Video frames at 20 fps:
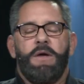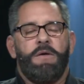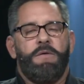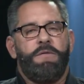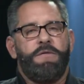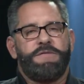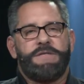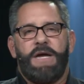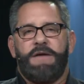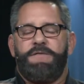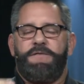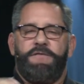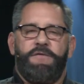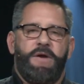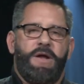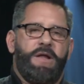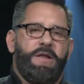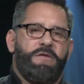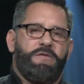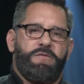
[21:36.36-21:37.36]
We've got
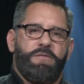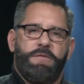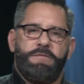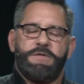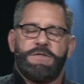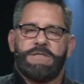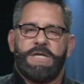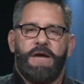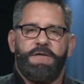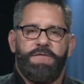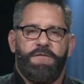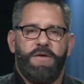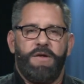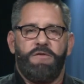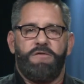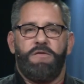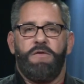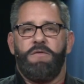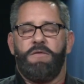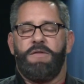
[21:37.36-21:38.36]
friends, we've just got
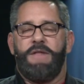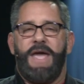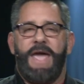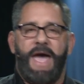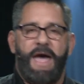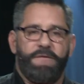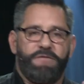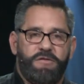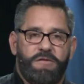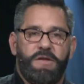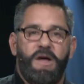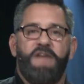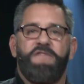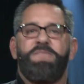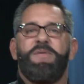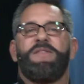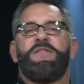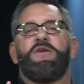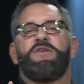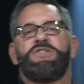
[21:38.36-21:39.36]
friends who they have stuff,
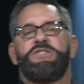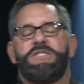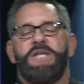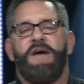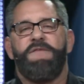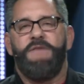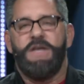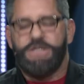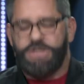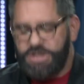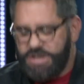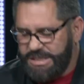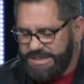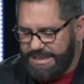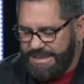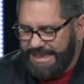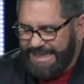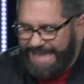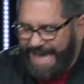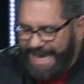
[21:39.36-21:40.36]
but their stuff is
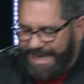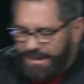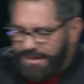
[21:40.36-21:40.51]
just like